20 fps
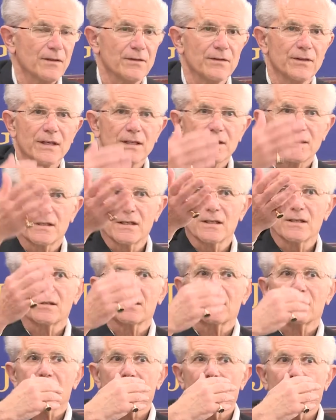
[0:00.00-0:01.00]
This
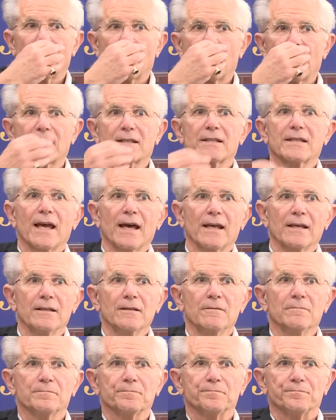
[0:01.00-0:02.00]
is Ec
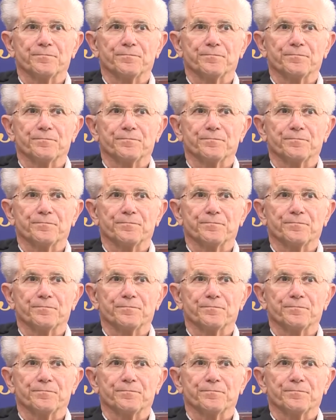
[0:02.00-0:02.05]
10.